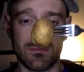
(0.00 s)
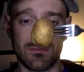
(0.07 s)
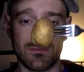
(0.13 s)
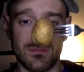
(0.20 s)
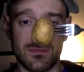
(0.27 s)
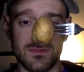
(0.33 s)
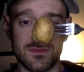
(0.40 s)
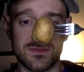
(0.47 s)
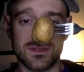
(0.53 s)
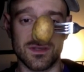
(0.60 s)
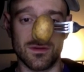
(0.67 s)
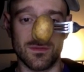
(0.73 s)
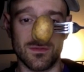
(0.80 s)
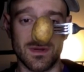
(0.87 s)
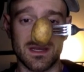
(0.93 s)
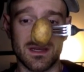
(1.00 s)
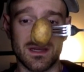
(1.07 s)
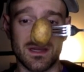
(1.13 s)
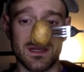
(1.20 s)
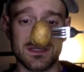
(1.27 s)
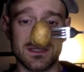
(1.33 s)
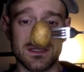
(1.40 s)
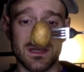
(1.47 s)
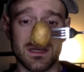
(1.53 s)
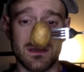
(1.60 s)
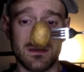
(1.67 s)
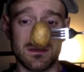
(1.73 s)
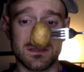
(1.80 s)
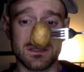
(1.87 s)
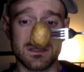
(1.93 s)
Still recognizing it.
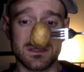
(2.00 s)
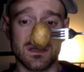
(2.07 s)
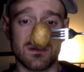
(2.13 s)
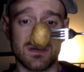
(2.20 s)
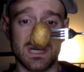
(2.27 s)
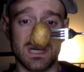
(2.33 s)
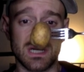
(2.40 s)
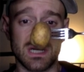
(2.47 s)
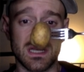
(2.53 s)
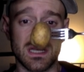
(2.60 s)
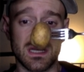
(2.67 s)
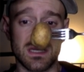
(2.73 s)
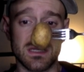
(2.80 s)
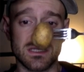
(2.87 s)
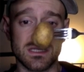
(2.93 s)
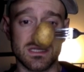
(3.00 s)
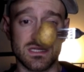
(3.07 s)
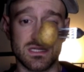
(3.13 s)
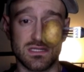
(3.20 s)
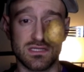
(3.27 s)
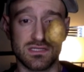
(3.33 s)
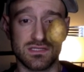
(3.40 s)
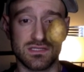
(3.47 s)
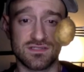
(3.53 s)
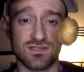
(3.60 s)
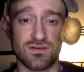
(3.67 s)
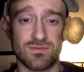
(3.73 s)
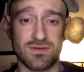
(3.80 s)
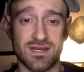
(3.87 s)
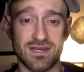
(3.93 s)
Still recognizing it. Still
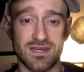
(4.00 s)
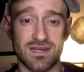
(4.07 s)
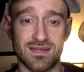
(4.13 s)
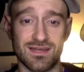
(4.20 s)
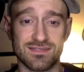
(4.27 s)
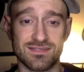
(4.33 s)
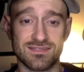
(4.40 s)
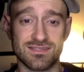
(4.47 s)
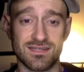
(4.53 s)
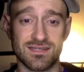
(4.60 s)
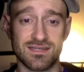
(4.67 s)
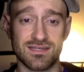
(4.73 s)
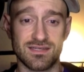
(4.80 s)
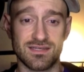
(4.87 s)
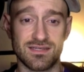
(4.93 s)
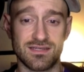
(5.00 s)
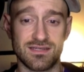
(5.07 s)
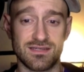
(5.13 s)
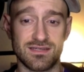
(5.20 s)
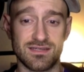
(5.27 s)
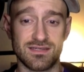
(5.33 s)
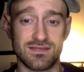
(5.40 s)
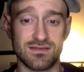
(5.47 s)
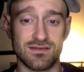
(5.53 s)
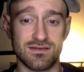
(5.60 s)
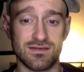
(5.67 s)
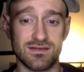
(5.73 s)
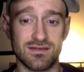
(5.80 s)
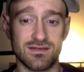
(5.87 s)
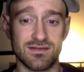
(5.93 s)
recognizing it.
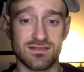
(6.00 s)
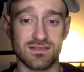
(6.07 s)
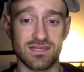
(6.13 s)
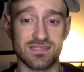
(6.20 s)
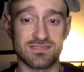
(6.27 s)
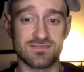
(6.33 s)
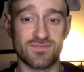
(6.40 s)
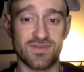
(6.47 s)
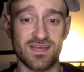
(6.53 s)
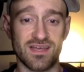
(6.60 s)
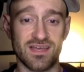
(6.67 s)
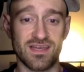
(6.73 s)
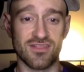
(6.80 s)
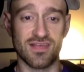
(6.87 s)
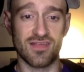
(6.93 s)
Less faith, less